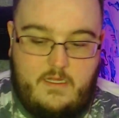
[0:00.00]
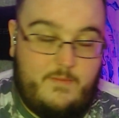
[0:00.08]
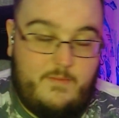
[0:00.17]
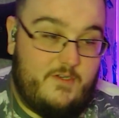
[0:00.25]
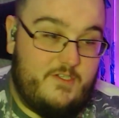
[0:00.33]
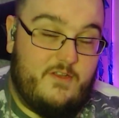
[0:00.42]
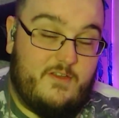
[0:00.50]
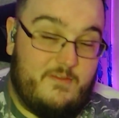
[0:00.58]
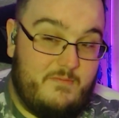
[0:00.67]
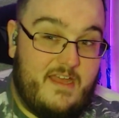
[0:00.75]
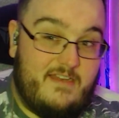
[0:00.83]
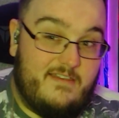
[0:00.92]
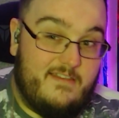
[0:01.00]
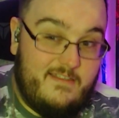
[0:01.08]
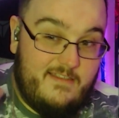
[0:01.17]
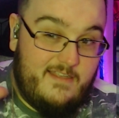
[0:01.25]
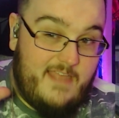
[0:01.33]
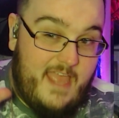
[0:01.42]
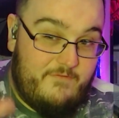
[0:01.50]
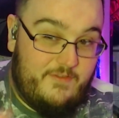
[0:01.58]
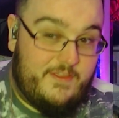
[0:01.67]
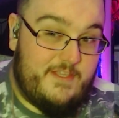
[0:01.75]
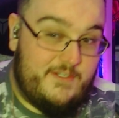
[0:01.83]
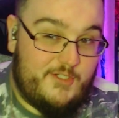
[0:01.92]
I'm not joking, man
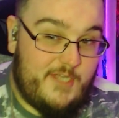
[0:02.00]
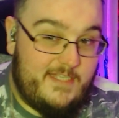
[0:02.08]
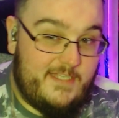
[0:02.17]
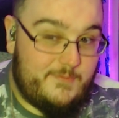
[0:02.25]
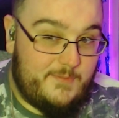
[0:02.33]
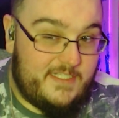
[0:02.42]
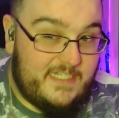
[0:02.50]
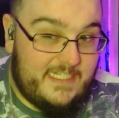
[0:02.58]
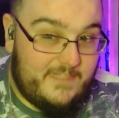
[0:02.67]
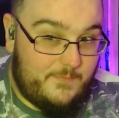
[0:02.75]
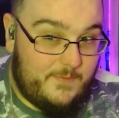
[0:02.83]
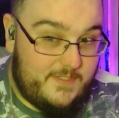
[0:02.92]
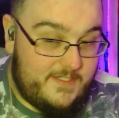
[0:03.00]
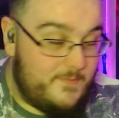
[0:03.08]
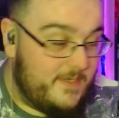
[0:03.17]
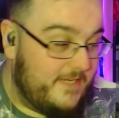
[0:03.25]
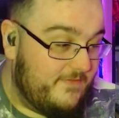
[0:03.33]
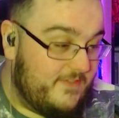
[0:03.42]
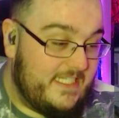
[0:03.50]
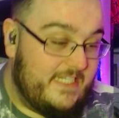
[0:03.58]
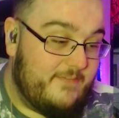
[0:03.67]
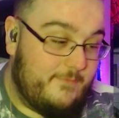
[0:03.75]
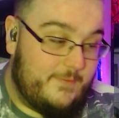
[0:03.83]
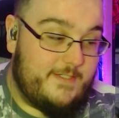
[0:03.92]
everything changes when you live with someone. If you
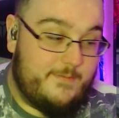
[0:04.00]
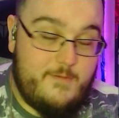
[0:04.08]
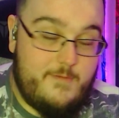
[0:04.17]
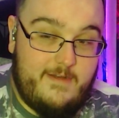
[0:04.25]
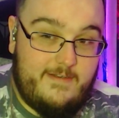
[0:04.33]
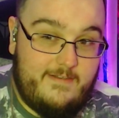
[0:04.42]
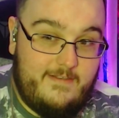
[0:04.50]
live with someone,